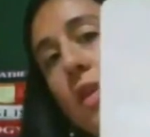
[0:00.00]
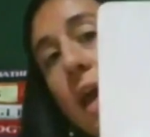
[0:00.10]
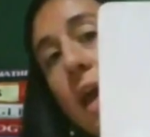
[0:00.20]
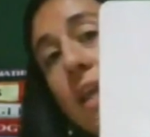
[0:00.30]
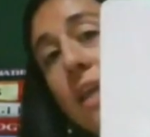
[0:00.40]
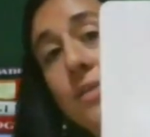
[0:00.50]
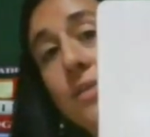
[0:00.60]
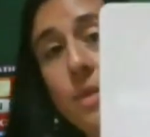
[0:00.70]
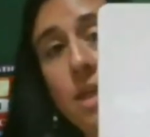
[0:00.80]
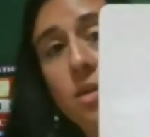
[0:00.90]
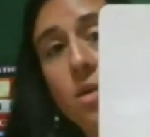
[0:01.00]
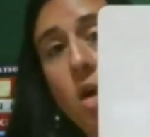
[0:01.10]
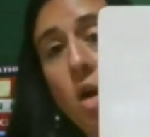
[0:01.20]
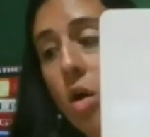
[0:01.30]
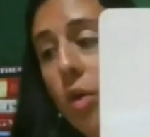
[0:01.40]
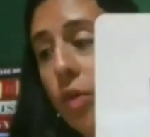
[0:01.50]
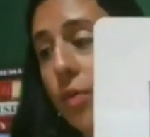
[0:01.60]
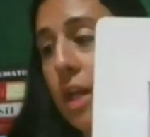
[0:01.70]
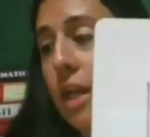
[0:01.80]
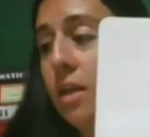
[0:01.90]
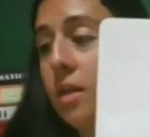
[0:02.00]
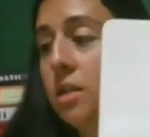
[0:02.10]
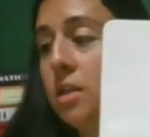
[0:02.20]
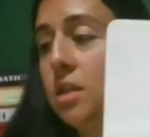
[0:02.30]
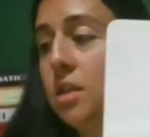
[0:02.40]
So that gives me all 3